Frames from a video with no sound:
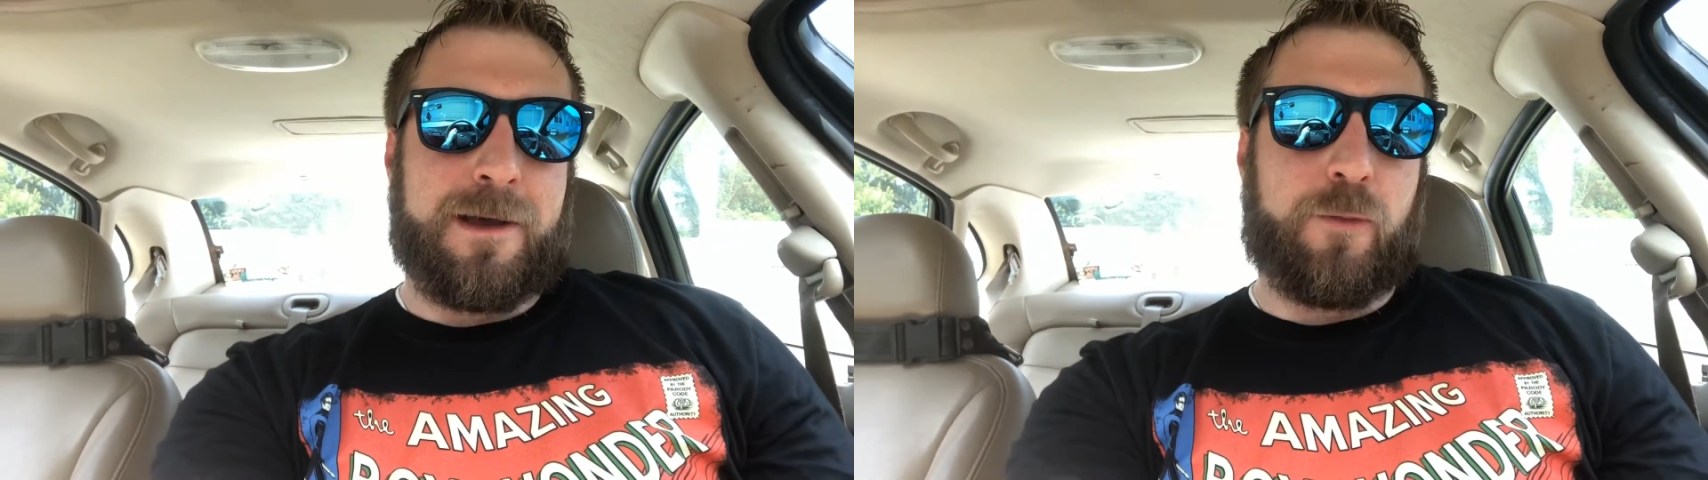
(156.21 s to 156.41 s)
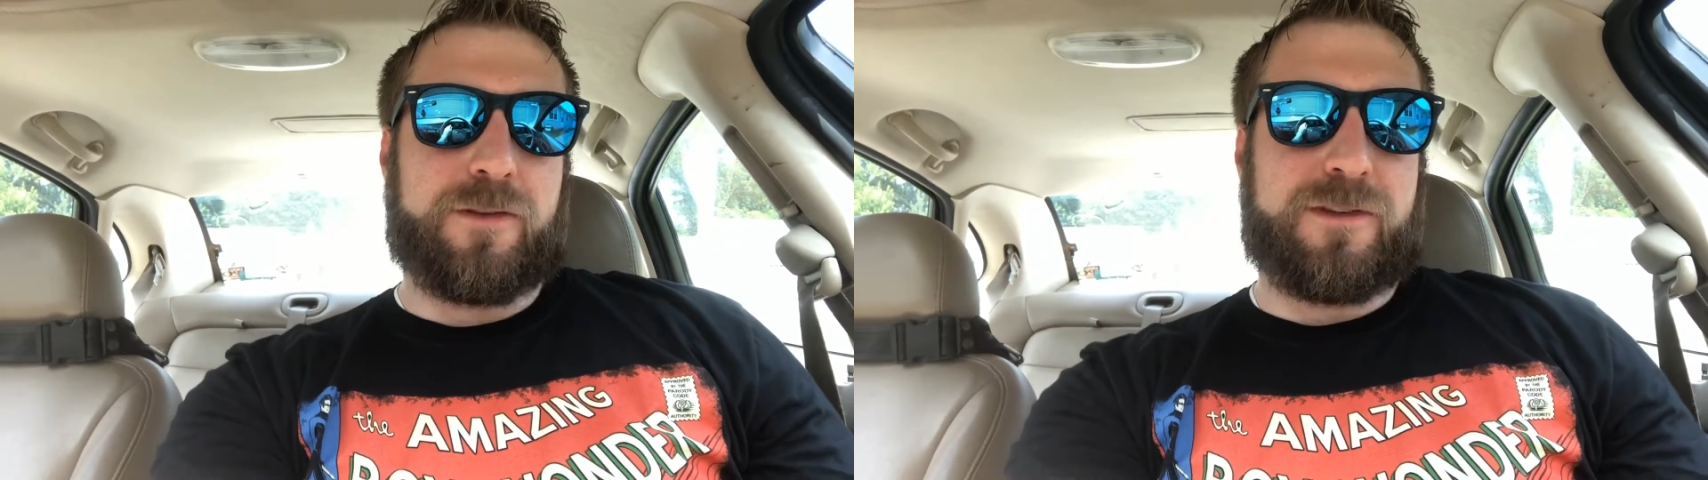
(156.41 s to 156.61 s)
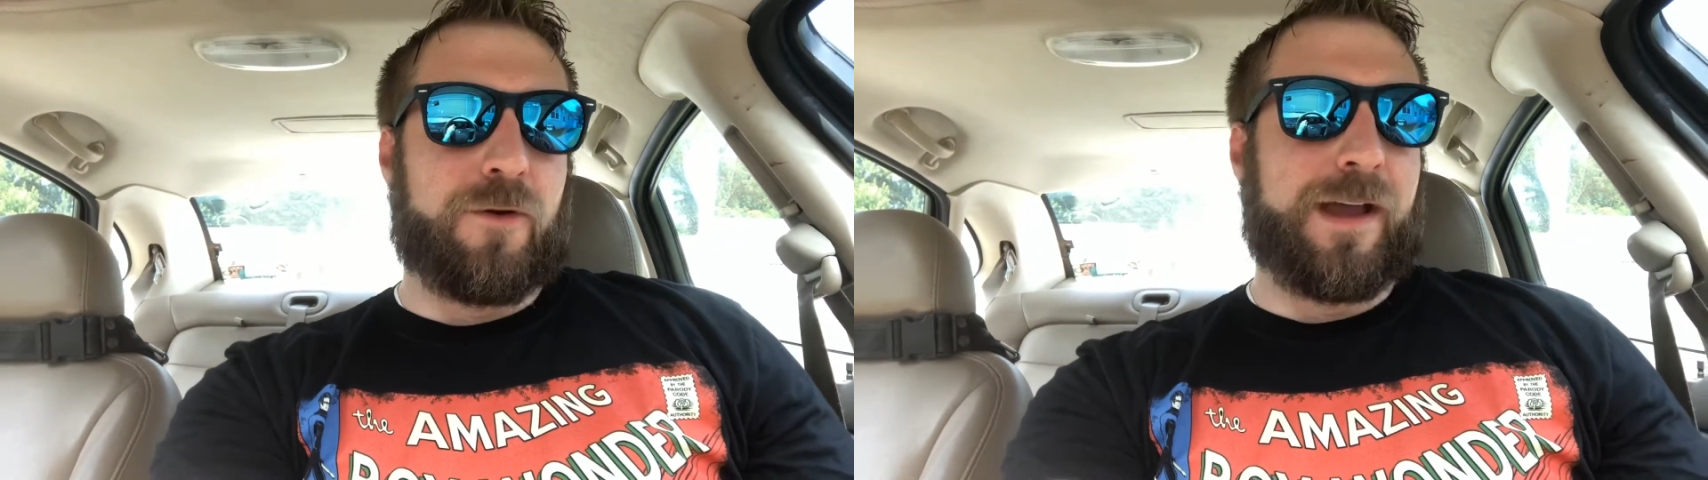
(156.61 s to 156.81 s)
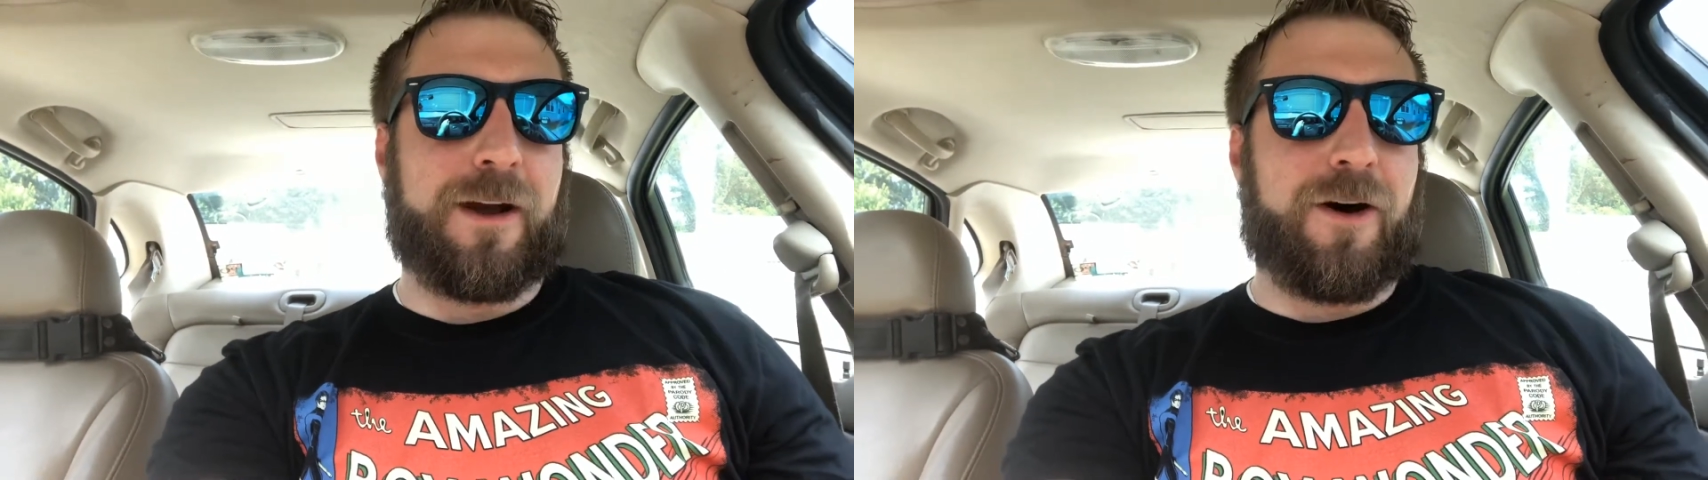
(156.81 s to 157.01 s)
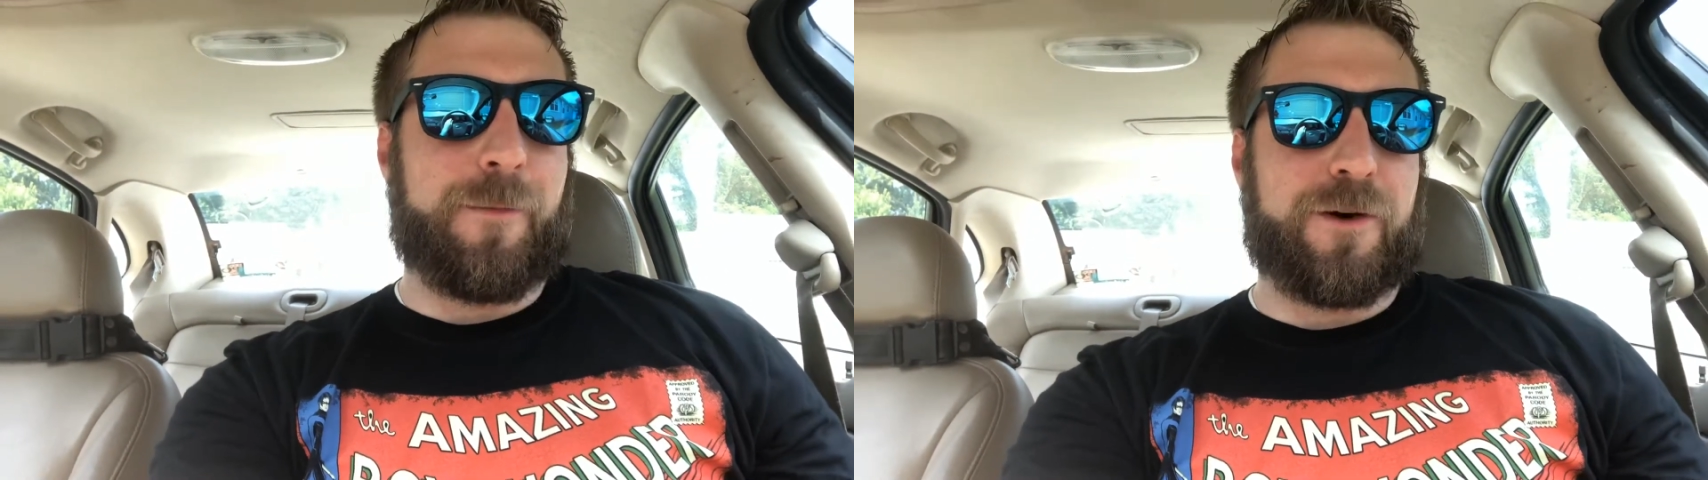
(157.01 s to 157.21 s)
was doing
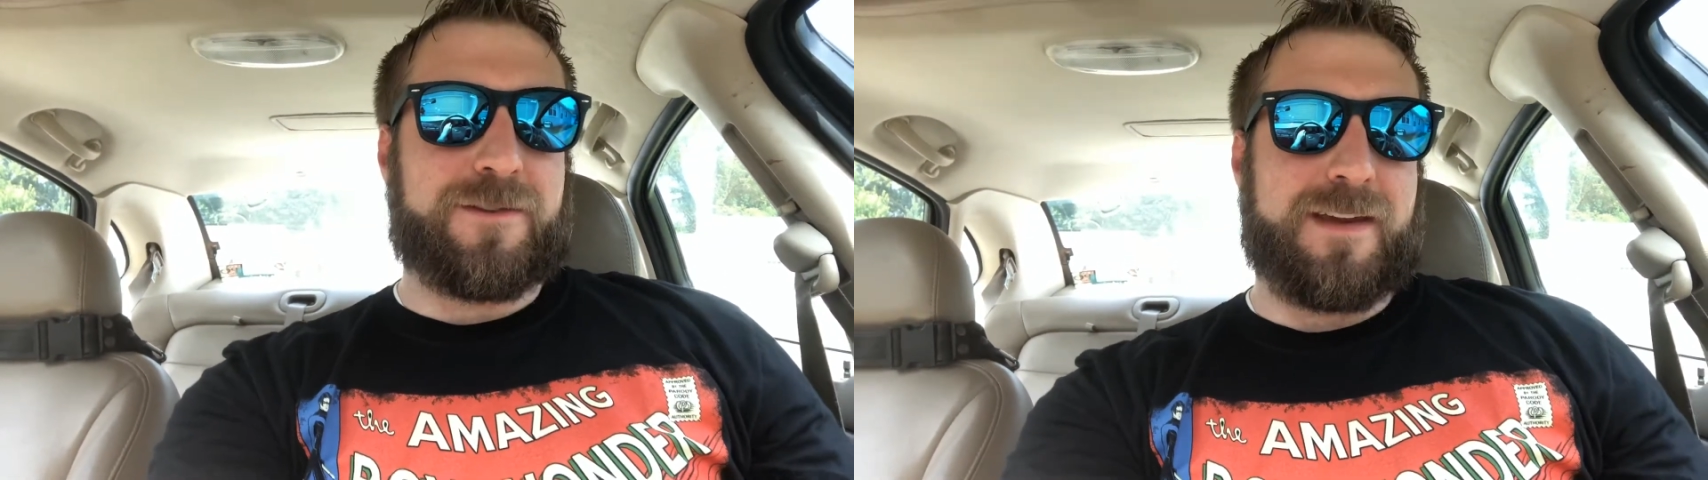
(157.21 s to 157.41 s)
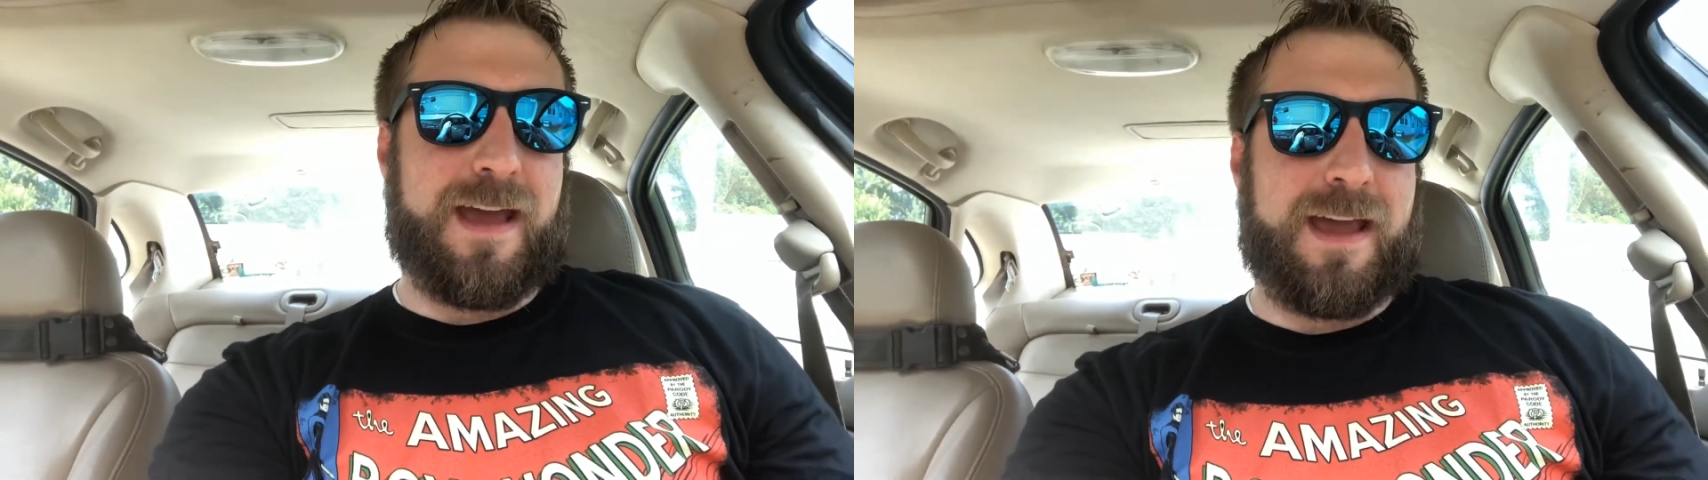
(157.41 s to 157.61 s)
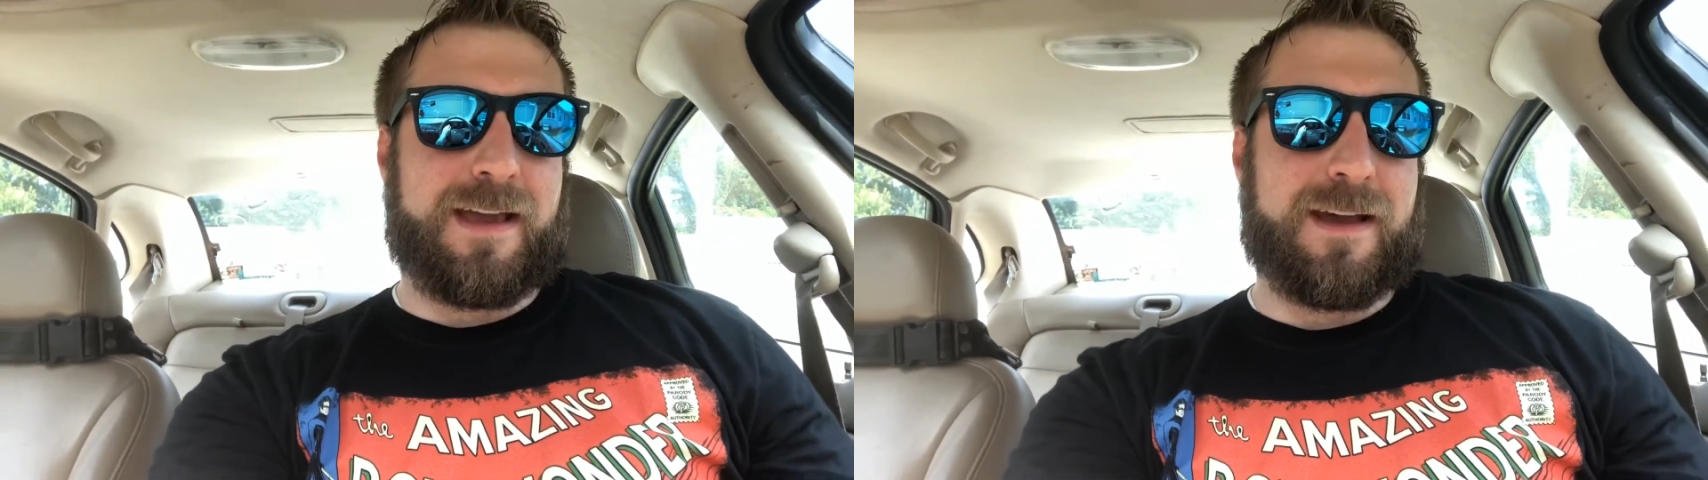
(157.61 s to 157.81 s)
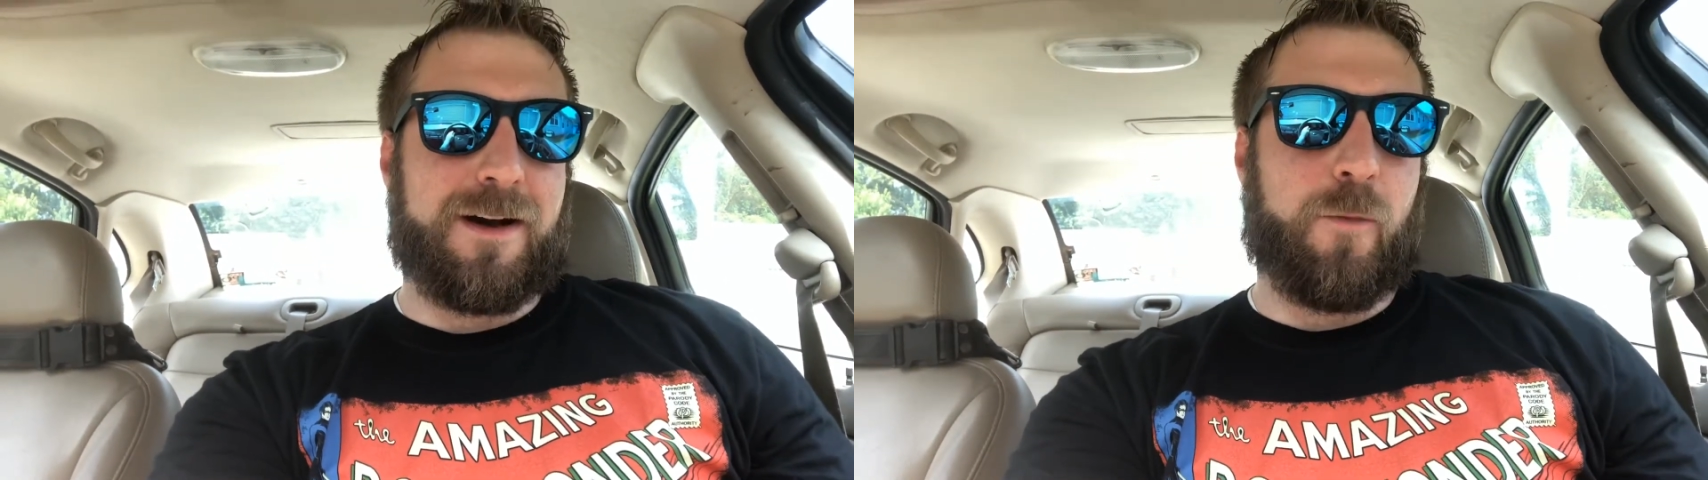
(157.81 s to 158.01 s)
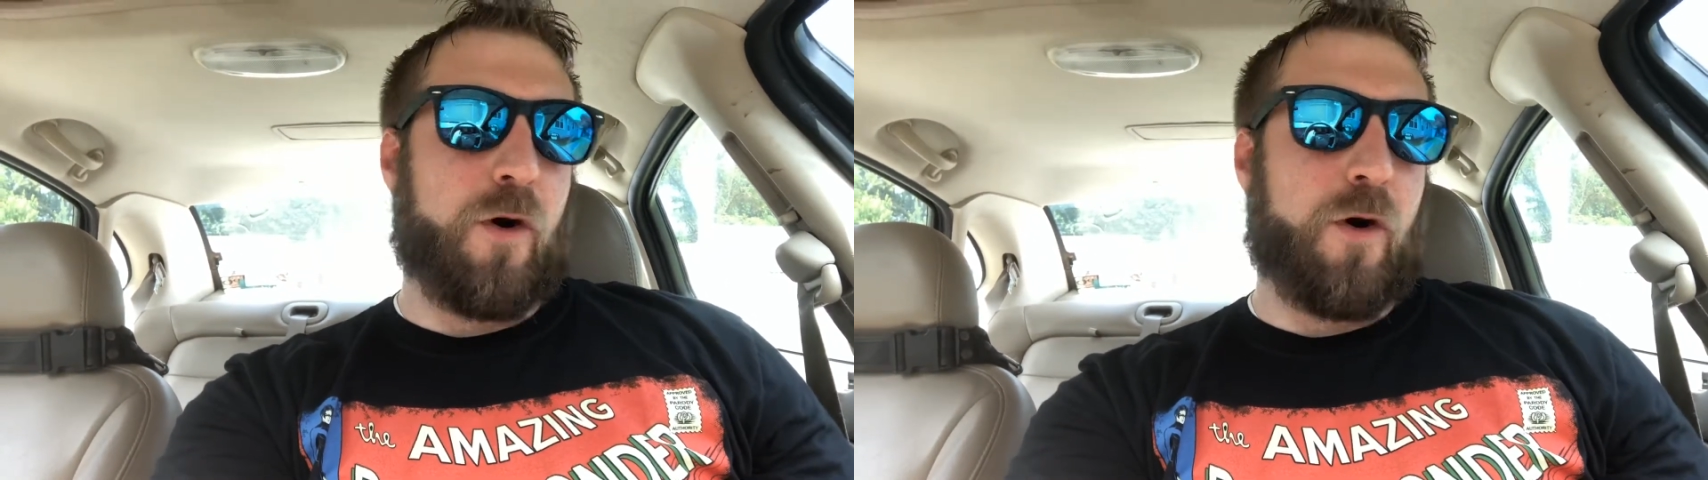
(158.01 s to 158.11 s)
almost a